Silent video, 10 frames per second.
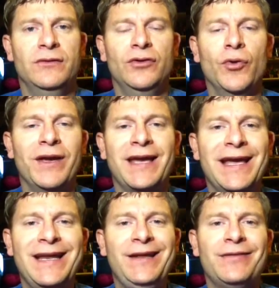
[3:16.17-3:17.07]
doing
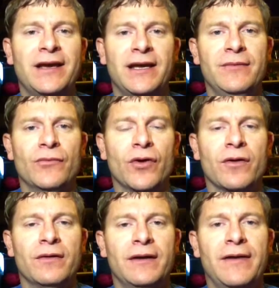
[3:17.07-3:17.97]
anything
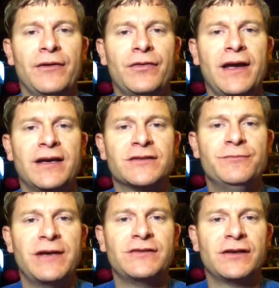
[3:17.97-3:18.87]
anymore. Everything is
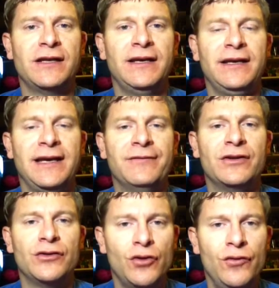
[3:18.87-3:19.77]
basically
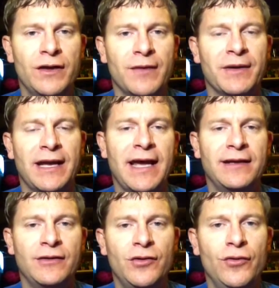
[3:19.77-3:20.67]
given to them and
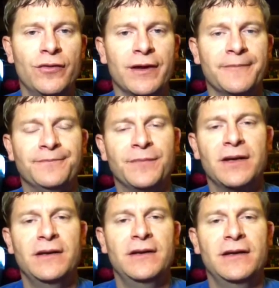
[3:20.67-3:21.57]
handed to them.
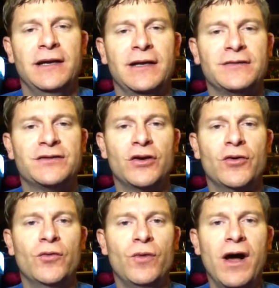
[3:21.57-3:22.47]
And
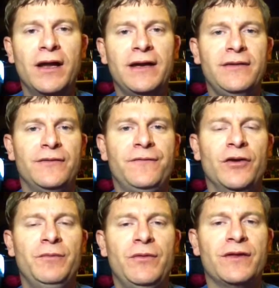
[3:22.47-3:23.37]
so WALL-E
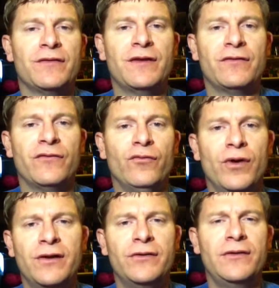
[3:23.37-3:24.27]
filled me with a sense of
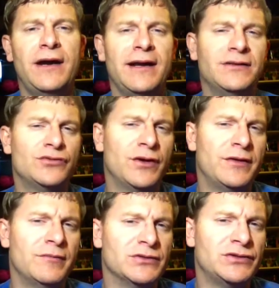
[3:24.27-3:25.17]
wonder. I
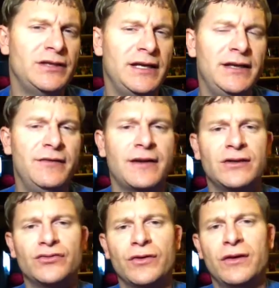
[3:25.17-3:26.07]
enjoyed the machines. I
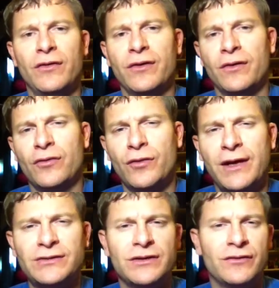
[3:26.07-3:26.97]
enjoyed all the
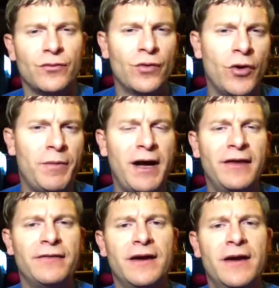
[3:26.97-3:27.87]
creations, the
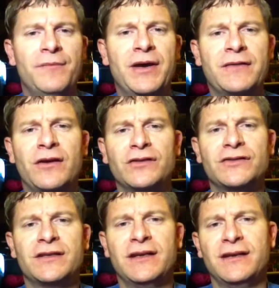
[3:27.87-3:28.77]
robots. Pixar
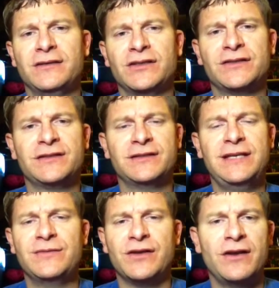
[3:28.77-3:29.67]
just just
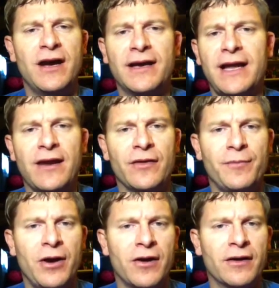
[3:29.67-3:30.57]
seems to knock it out of the
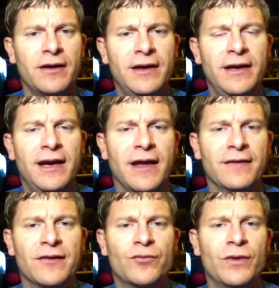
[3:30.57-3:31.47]
park.
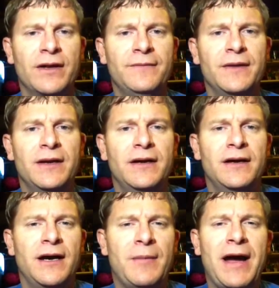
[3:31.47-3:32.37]
And this one,
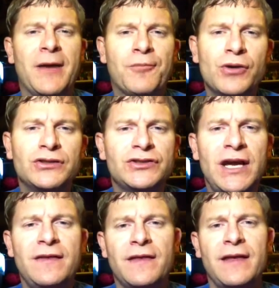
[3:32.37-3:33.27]
um, I
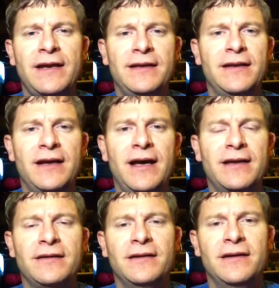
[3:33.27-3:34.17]
appreciate that they did
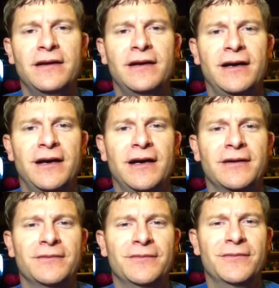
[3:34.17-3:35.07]
not
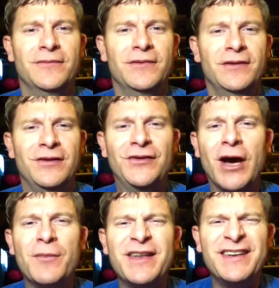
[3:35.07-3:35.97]
uh,
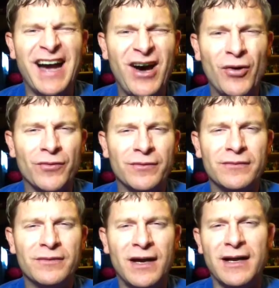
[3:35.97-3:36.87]
dumb it down.
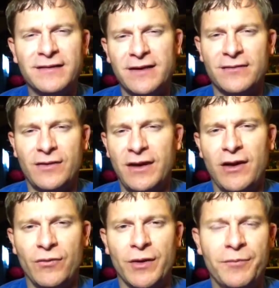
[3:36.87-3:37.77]
I guess that's how
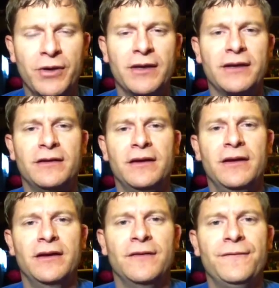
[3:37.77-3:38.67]
I want to put it.
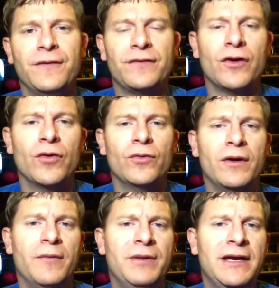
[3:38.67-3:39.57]
so
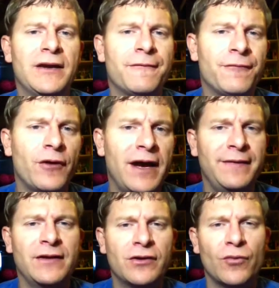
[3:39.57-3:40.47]
uh, being afraid,
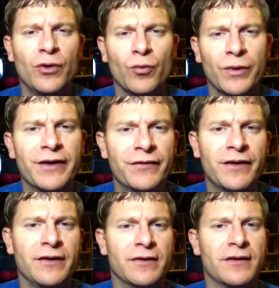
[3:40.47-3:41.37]
they took a real risk
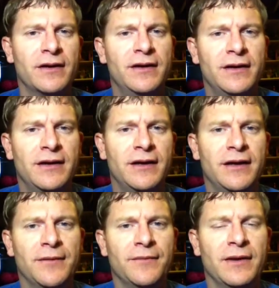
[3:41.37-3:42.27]
here.
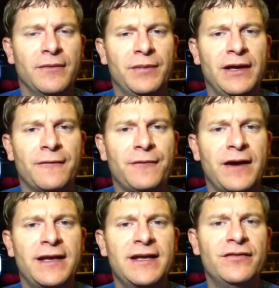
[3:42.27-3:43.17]
Um, uh, being
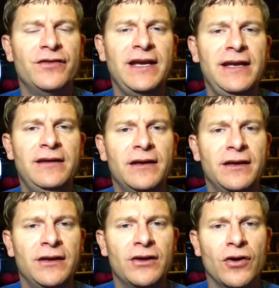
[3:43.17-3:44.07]
afraid, kids need
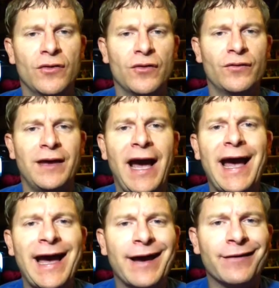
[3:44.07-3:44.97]
you know those
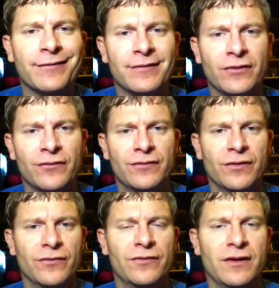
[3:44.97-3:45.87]
gags, those
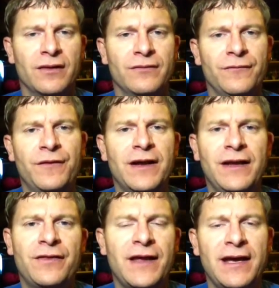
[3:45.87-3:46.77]
those uh,
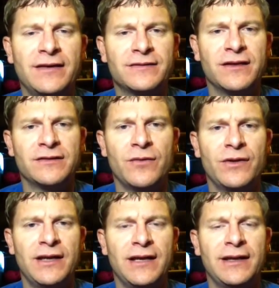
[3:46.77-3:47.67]
funny things, uh,
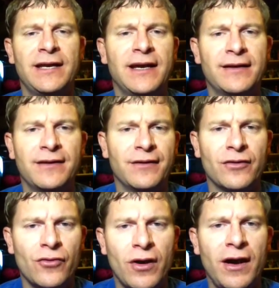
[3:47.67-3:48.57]
someone getting kicked in the
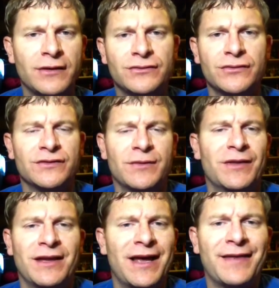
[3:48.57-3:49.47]
crotch or
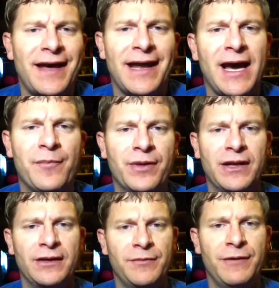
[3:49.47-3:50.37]
something like that
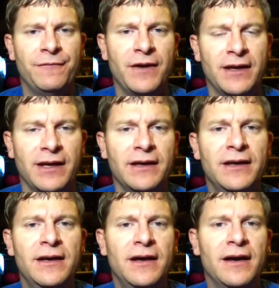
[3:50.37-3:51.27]
happening to be funny.
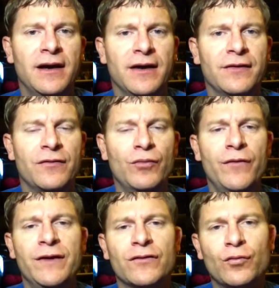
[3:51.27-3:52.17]
Uh, this
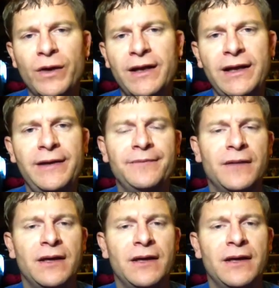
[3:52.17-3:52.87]
movie is witty.